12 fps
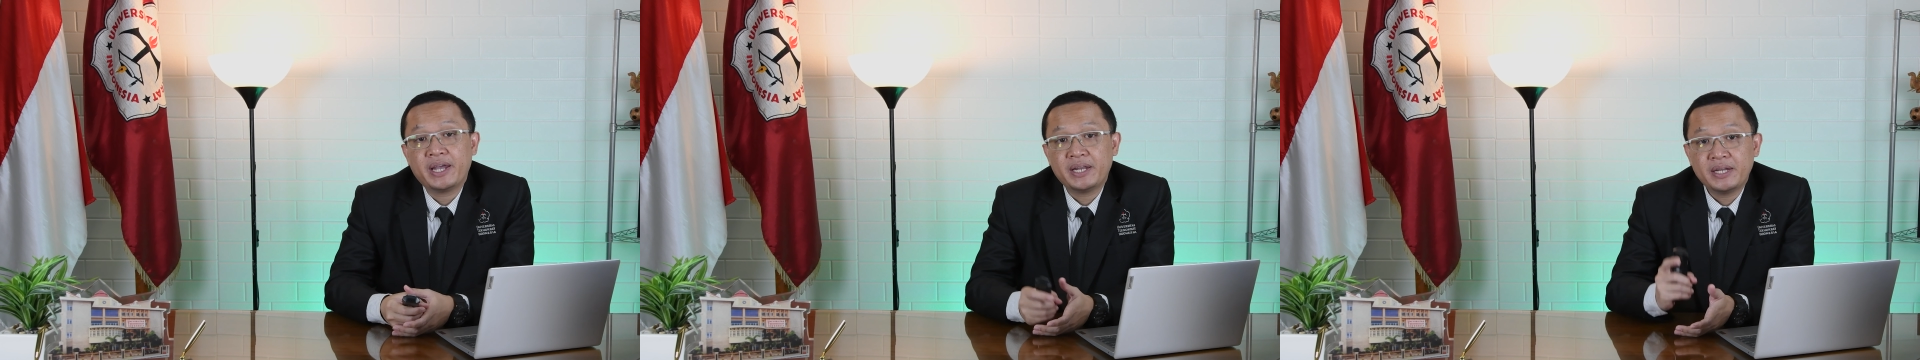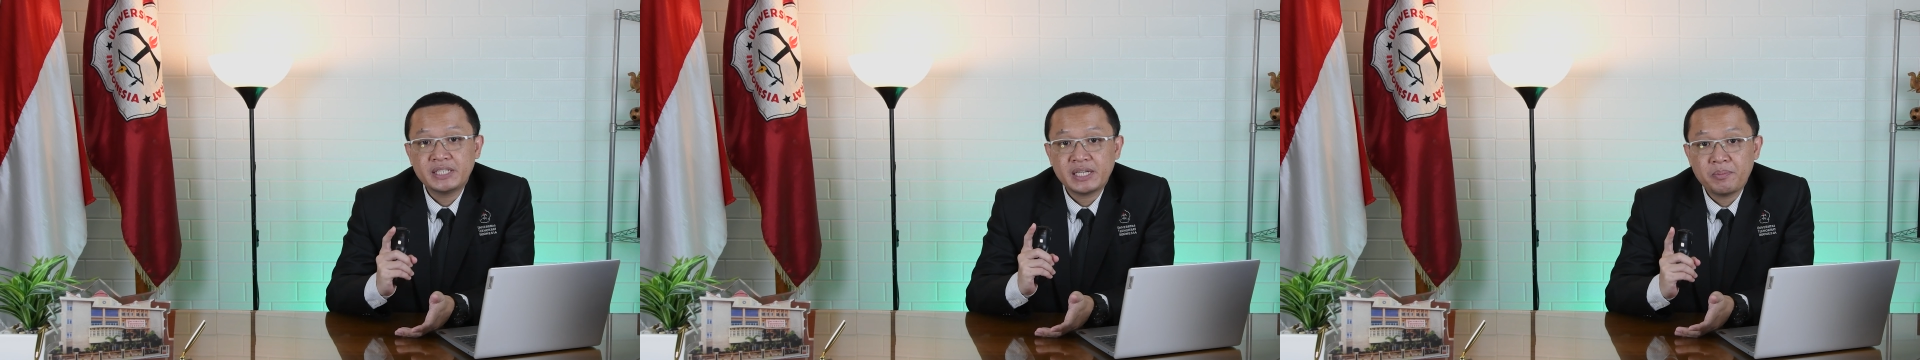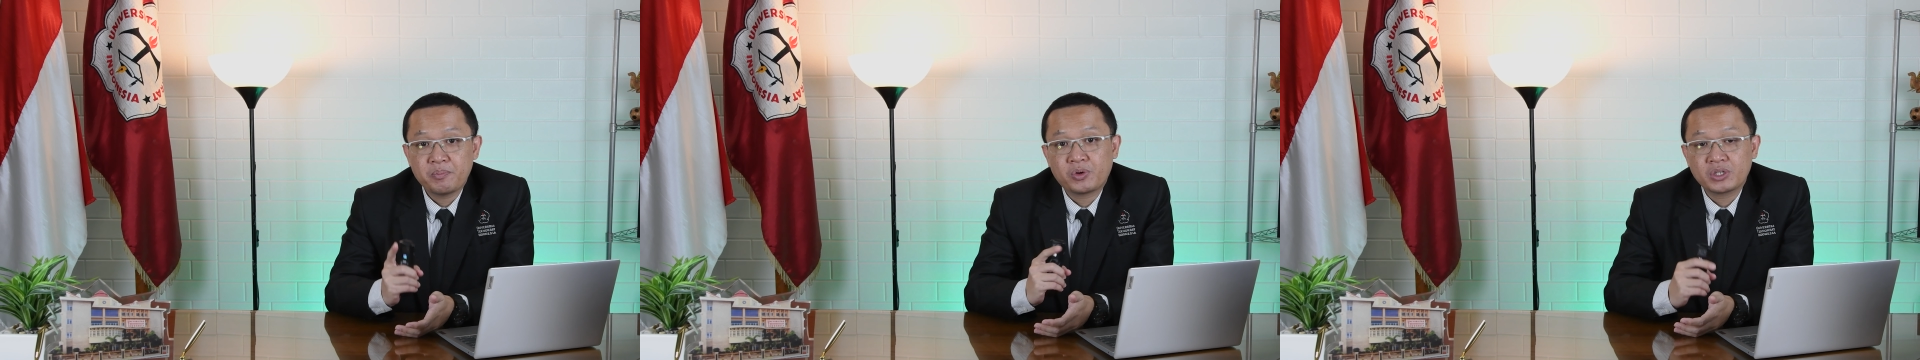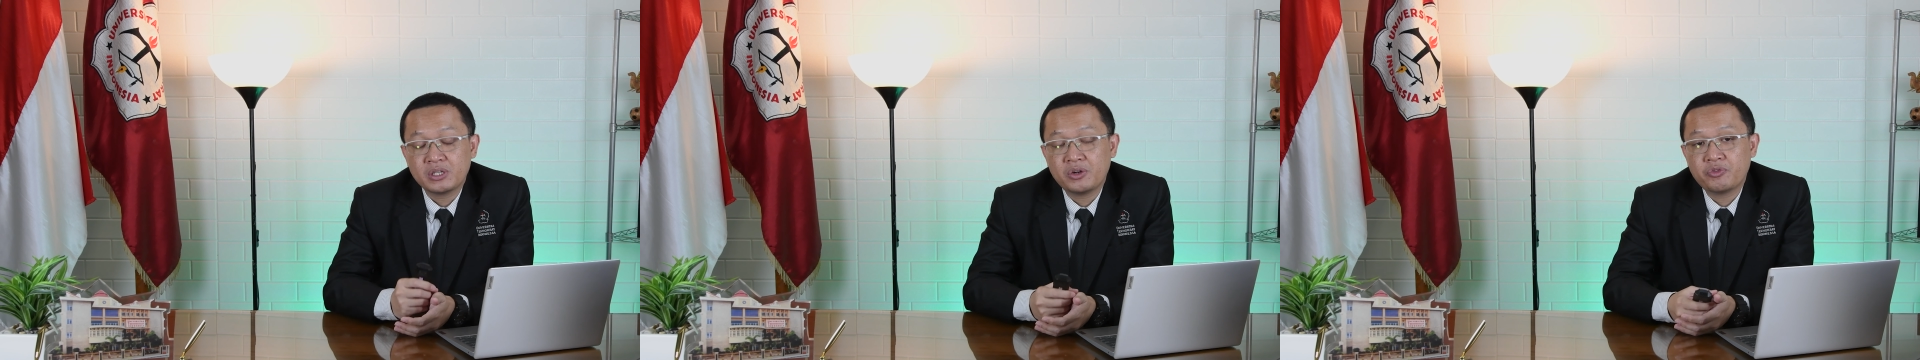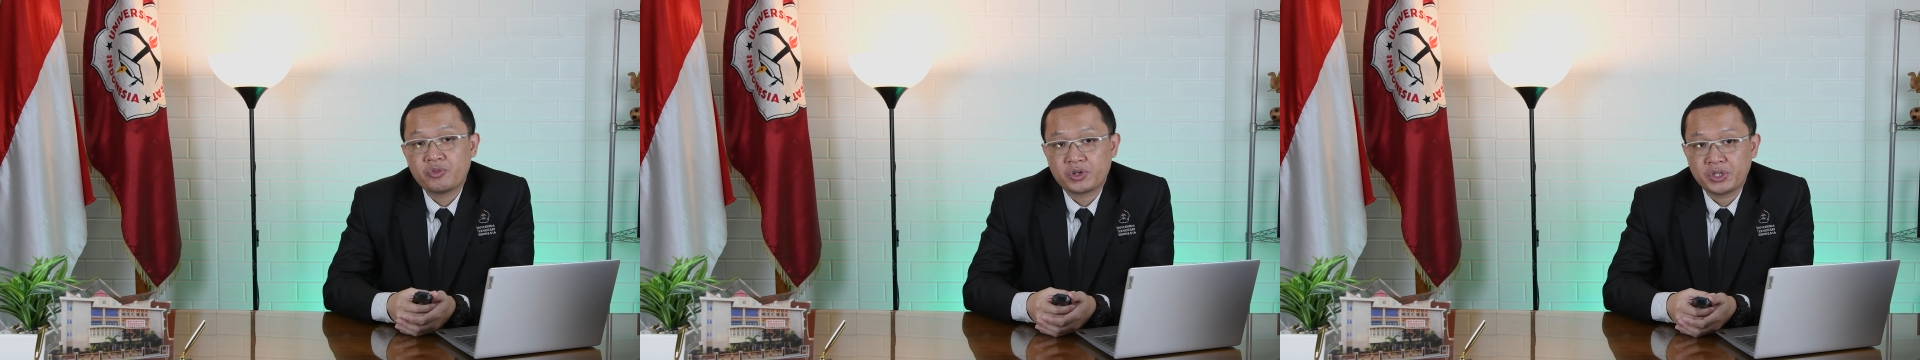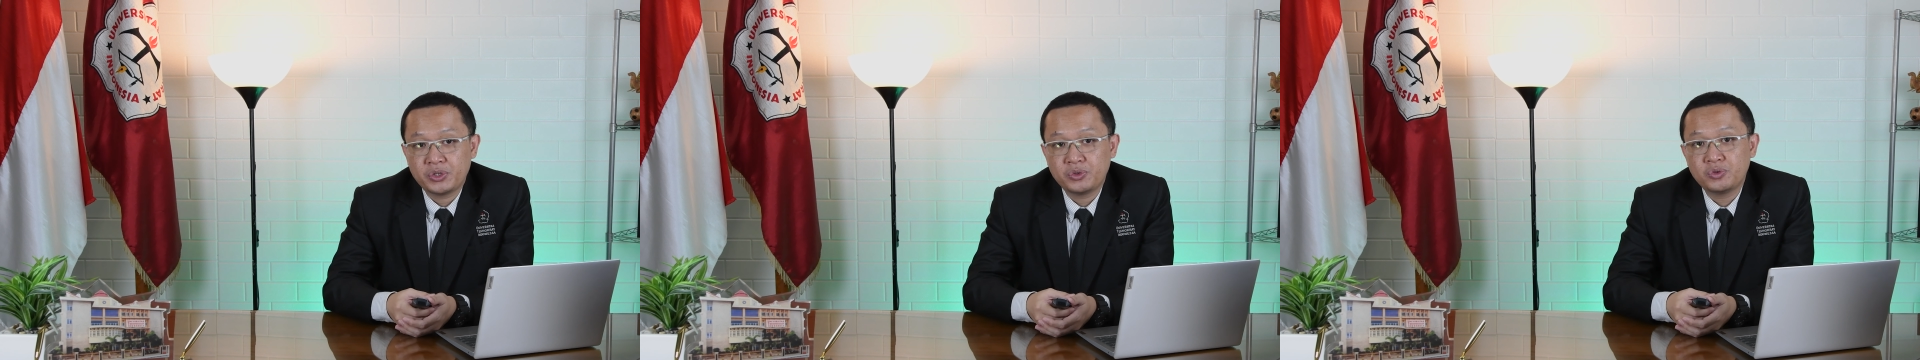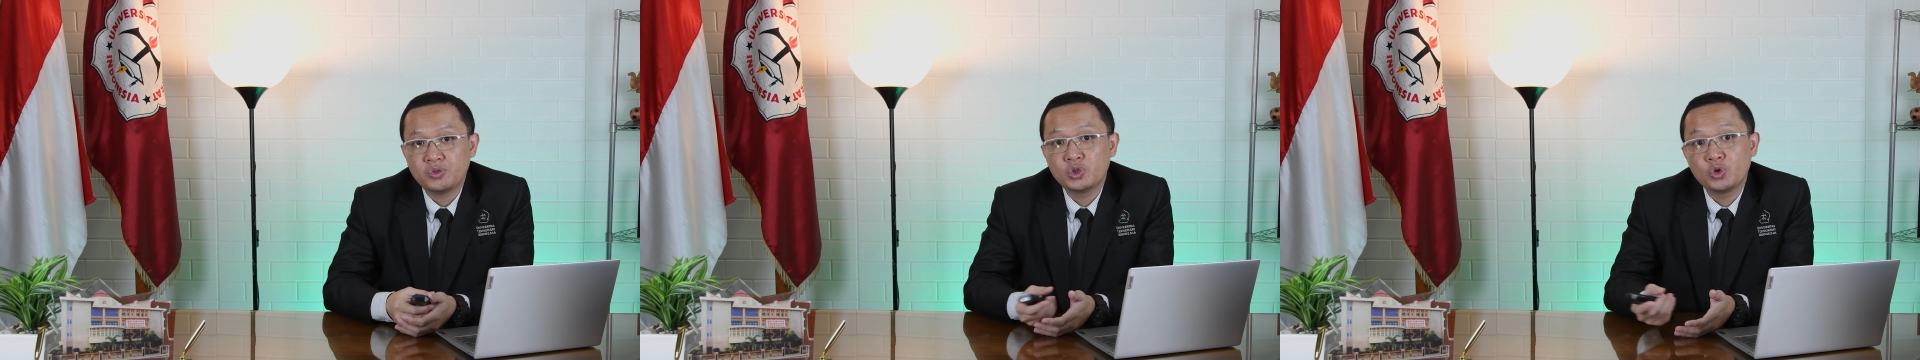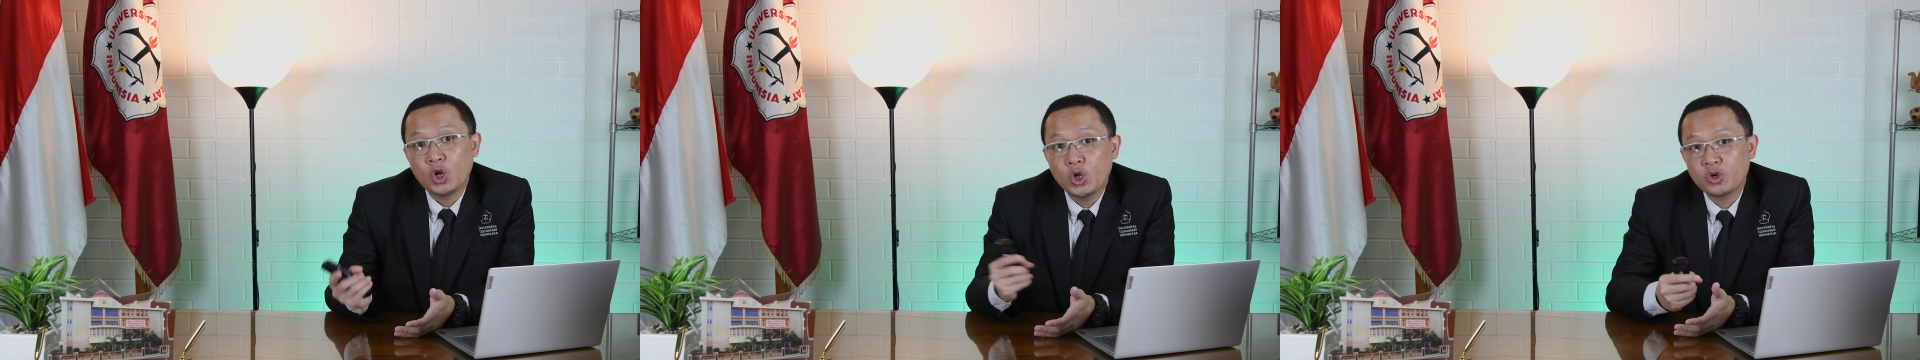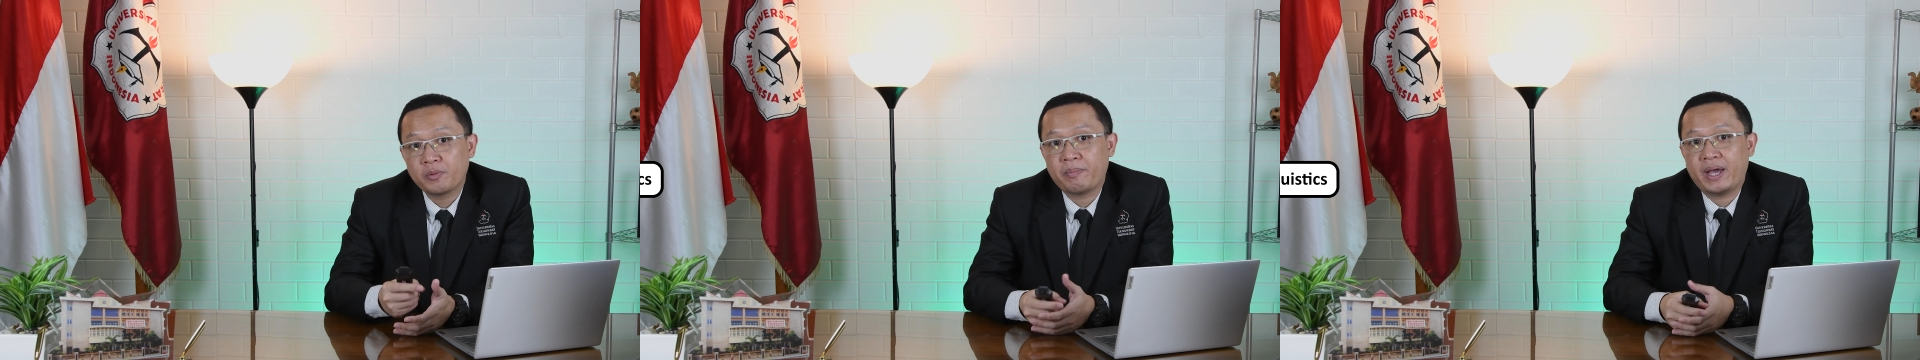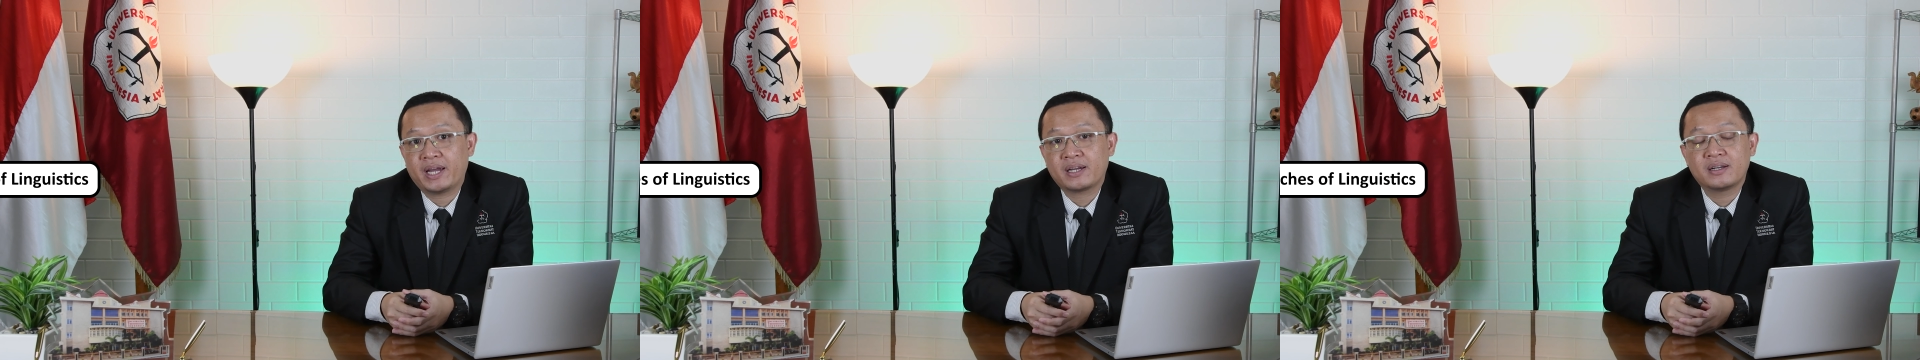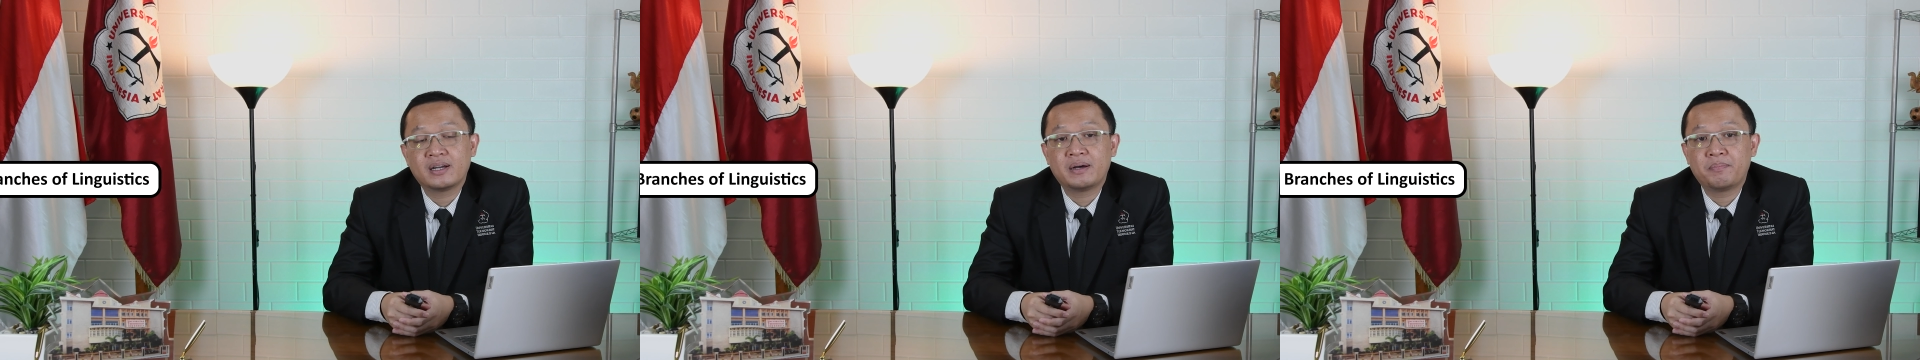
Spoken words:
it is important for you to look back